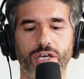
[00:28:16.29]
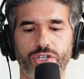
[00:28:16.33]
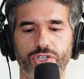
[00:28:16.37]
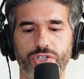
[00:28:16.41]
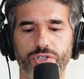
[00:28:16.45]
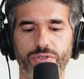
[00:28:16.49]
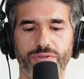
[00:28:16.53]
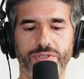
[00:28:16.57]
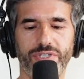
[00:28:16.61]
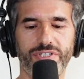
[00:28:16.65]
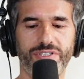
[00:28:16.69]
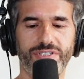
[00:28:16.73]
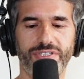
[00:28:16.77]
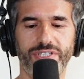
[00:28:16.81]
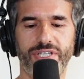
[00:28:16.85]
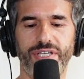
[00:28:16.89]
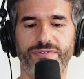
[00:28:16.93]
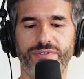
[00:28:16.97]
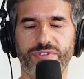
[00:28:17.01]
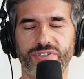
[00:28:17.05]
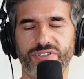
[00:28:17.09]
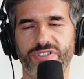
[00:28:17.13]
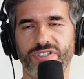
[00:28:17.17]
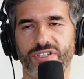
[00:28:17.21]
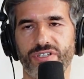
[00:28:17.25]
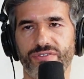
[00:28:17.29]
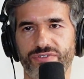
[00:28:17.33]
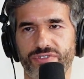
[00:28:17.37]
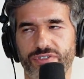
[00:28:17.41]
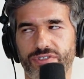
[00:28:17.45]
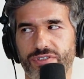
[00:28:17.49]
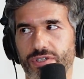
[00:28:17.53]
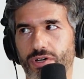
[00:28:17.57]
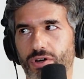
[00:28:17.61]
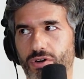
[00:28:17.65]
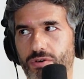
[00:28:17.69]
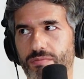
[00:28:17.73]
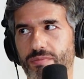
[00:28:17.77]
You could save yourself
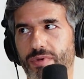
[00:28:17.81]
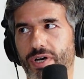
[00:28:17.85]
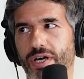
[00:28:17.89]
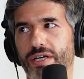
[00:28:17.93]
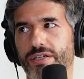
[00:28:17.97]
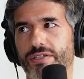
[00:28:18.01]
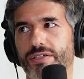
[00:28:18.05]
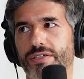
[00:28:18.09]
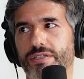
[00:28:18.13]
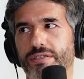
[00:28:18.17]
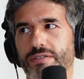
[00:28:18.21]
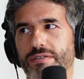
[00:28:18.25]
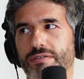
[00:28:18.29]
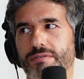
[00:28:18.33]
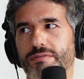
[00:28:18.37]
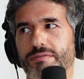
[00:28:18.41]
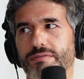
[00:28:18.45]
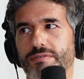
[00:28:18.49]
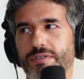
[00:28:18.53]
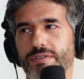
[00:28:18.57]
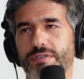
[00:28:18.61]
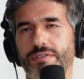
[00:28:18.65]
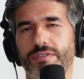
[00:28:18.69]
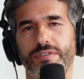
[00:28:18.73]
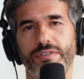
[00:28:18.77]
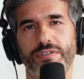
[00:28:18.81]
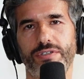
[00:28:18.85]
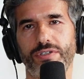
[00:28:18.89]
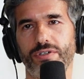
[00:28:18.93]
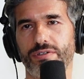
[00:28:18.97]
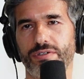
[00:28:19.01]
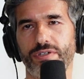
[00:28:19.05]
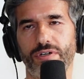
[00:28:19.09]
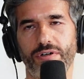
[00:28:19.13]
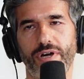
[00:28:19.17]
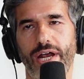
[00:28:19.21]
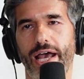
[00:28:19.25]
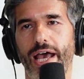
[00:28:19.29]
so much, just
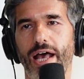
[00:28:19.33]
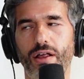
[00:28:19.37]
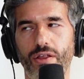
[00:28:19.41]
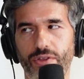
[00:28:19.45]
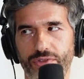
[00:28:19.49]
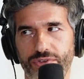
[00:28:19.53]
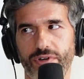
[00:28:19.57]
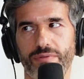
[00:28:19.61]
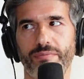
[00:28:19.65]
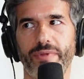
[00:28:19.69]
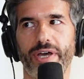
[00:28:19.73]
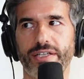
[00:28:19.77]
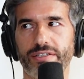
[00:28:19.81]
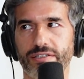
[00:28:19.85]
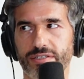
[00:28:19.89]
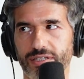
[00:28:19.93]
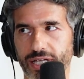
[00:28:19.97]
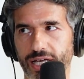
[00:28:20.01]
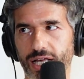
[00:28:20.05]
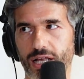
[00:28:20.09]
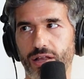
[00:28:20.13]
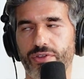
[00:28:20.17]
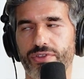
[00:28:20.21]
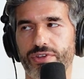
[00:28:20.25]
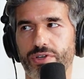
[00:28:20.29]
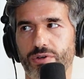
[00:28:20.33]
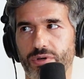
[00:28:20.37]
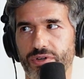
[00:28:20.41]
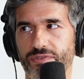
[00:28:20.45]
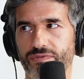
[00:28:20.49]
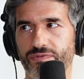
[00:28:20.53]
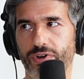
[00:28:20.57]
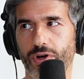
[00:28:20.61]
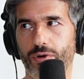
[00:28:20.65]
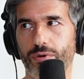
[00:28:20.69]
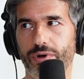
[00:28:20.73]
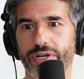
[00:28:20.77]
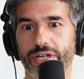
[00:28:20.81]
your, your health, your mental health going
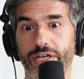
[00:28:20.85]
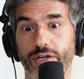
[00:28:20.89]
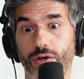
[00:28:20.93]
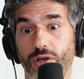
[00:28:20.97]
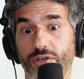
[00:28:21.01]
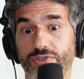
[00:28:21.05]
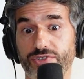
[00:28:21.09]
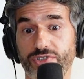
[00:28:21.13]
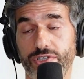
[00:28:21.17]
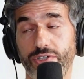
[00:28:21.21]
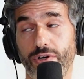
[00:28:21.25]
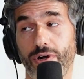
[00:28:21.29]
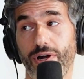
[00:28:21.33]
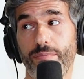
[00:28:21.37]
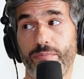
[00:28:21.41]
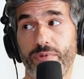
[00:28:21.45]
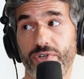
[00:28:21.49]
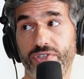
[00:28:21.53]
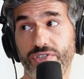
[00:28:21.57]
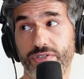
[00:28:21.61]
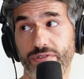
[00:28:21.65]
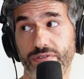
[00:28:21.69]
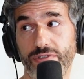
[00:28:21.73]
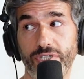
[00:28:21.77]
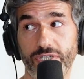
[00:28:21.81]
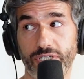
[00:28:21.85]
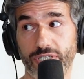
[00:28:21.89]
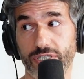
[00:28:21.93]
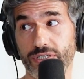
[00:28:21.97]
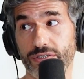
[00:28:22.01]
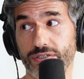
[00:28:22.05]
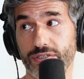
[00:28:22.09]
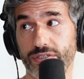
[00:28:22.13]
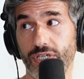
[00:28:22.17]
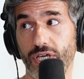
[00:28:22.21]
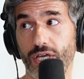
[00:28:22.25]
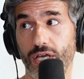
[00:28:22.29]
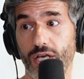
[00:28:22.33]
forward, and also your
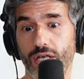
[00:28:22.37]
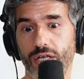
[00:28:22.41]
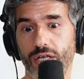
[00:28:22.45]
opportunities.